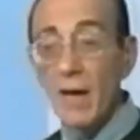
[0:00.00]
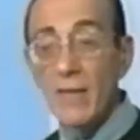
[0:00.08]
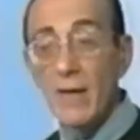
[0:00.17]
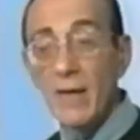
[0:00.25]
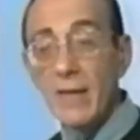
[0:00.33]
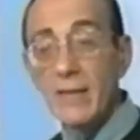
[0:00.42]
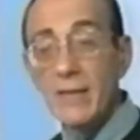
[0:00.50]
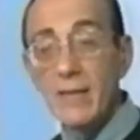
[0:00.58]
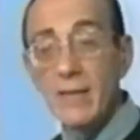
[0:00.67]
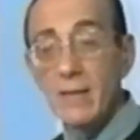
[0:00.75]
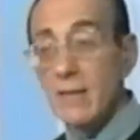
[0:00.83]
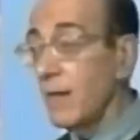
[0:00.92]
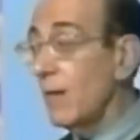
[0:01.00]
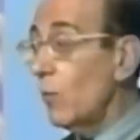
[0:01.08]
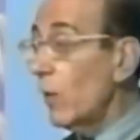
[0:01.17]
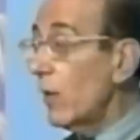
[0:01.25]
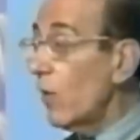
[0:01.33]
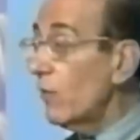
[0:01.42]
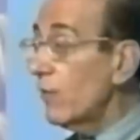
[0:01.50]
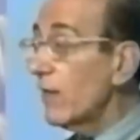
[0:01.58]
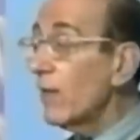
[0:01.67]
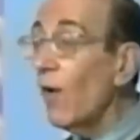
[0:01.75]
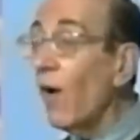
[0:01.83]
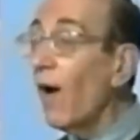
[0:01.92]
and then he, dis- then he went off in
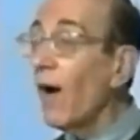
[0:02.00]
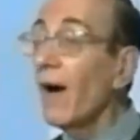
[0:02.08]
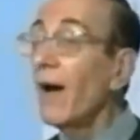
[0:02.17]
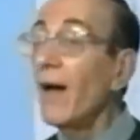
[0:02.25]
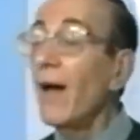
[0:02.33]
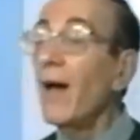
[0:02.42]
the car.